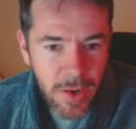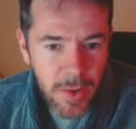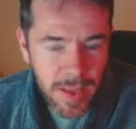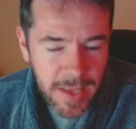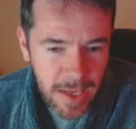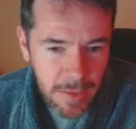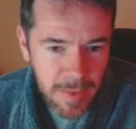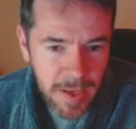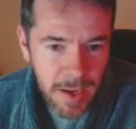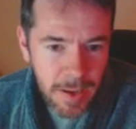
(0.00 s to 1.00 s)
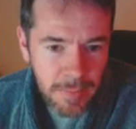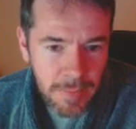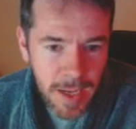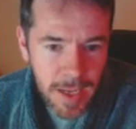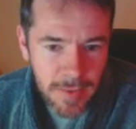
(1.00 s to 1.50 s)
like Kingdom
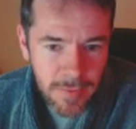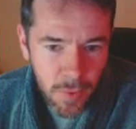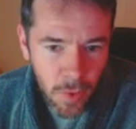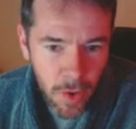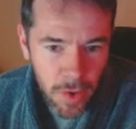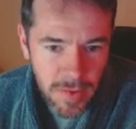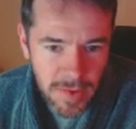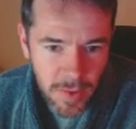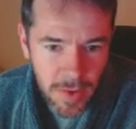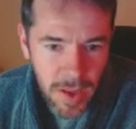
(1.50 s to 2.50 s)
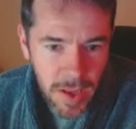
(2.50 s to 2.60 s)
Come and For Honor and so on.